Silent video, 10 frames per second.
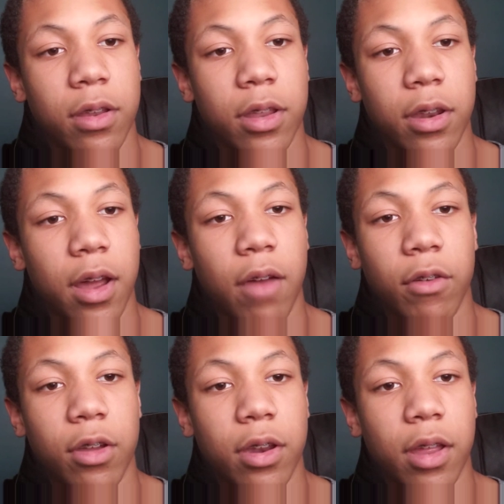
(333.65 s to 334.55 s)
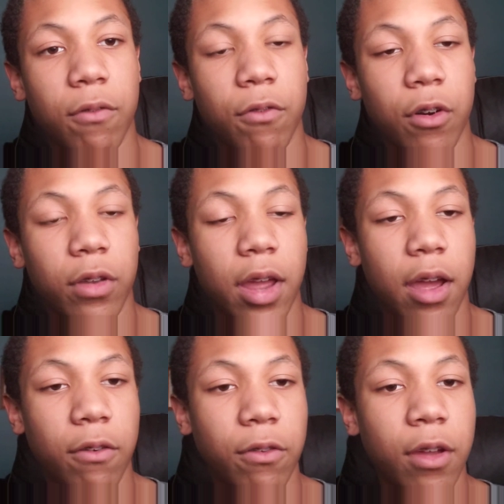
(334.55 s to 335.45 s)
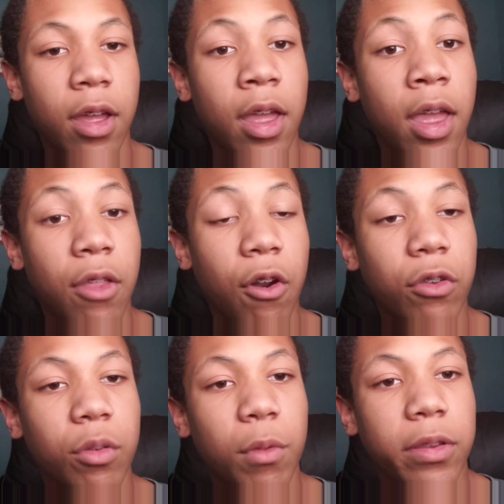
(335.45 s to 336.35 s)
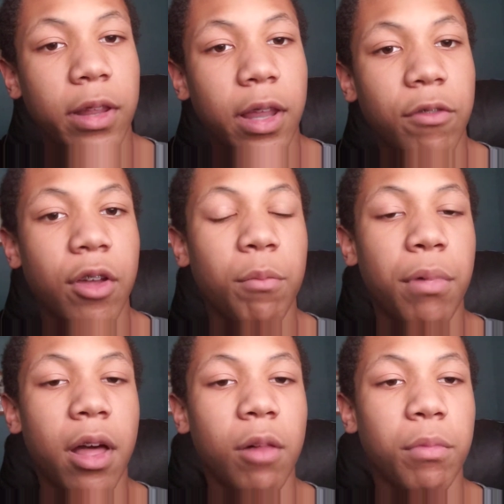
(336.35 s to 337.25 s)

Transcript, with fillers: He did not have a good first half. They're also missing Le'Veon Bell,